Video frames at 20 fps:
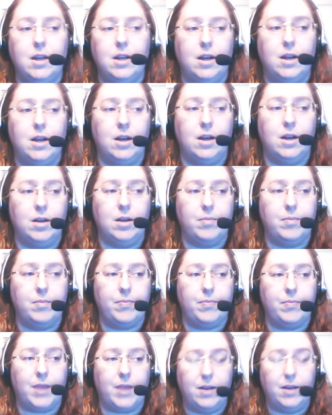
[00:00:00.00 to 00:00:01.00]

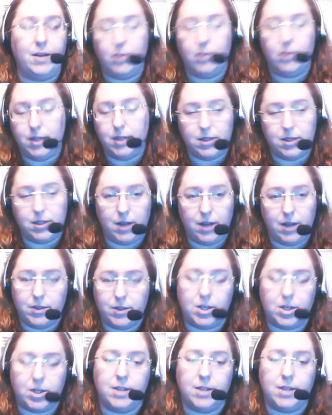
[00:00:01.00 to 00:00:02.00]
I have one that's Irish
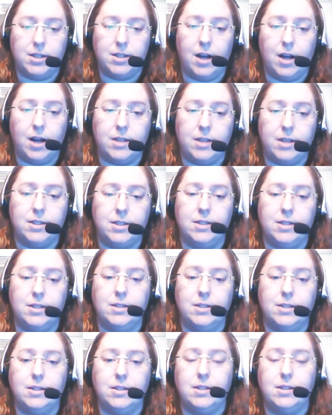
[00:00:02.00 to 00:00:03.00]
gods and
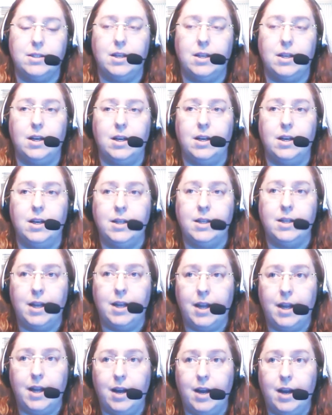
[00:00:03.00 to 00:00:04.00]
goddesses, and then I
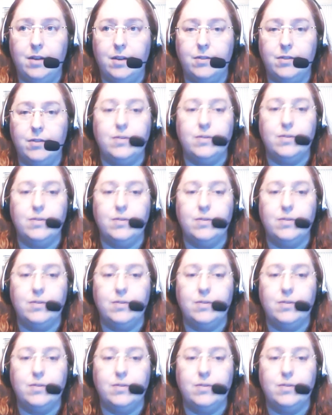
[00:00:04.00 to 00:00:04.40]
have